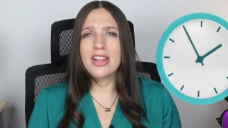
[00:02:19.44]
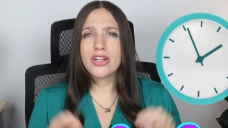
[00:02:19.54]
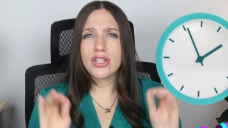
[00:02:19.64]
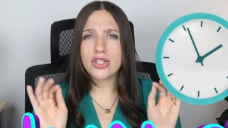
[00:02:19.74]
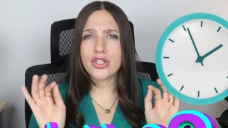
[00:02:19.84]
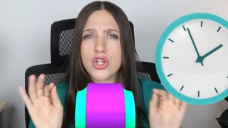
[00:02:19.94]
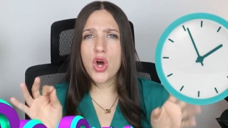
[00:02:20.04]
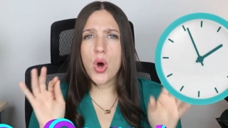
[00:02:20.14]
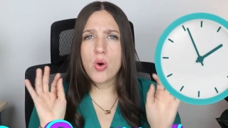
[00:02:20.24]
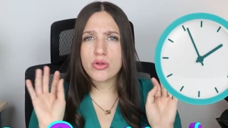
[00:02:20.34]
There's
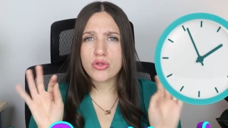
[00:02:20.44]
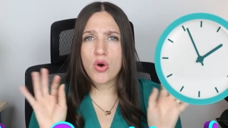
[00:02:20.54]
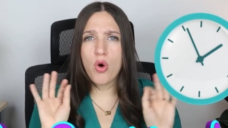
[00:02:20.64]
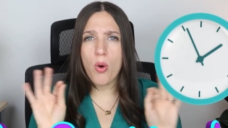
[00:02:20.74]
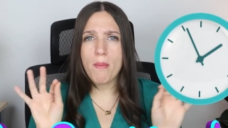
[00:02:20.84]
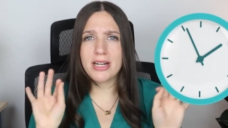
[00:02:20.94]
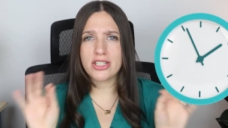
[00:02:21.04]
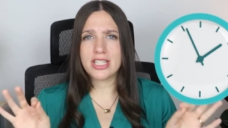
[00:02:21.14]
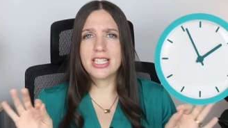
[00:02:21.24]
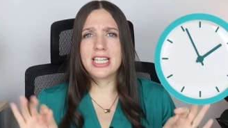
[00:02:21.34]
so, so
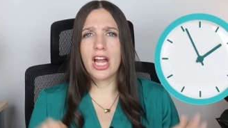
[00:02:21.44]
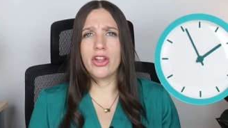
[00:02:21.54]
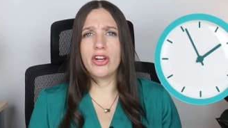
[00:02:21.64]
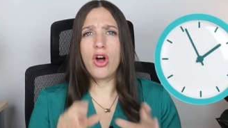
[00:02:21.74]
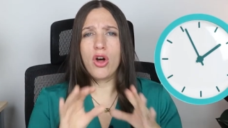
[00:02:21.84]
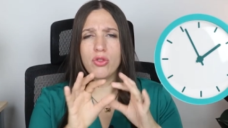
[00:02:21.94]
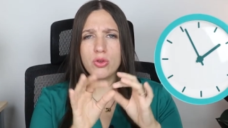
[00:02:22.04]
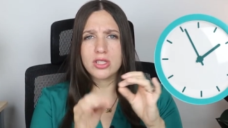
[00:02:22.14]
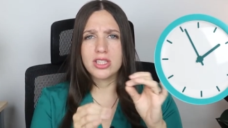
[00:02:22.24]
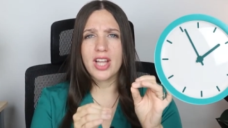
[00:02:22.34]
much detail, and all
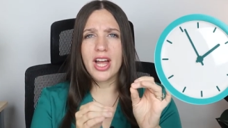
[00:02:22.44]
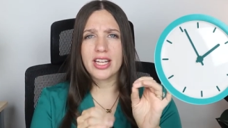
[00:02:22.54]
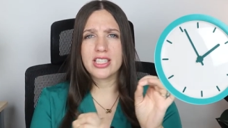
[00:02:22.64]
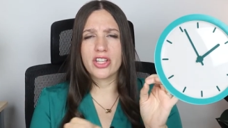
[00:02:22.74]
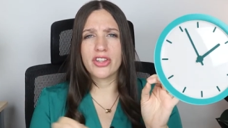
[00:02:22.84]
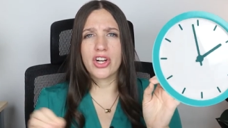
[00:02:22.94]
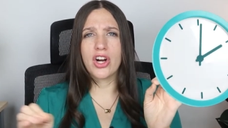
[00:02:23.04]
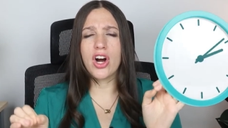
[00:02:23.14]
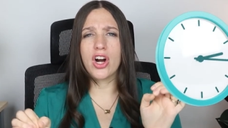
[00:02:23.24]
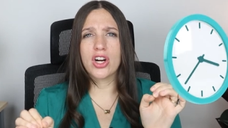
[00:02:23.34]
those lines on the
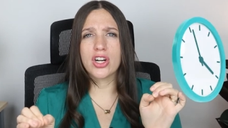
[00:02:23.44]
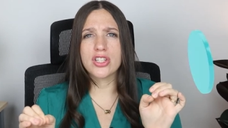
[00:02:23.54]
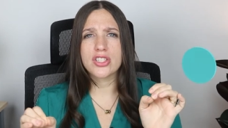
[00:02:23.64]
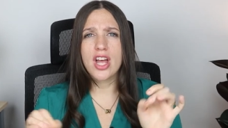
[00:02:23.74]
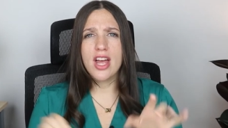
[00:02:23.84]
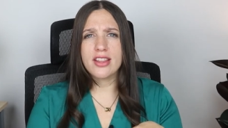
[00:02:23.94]
cars,